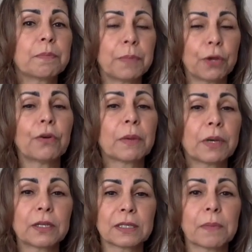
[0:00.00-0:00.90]
purely
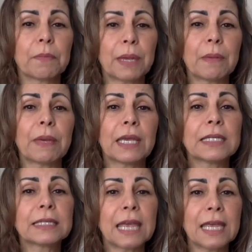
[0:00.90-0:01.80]
because the BP
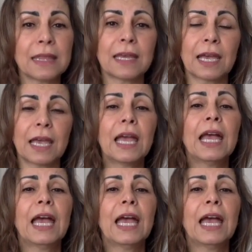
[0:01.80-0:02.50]
is in there,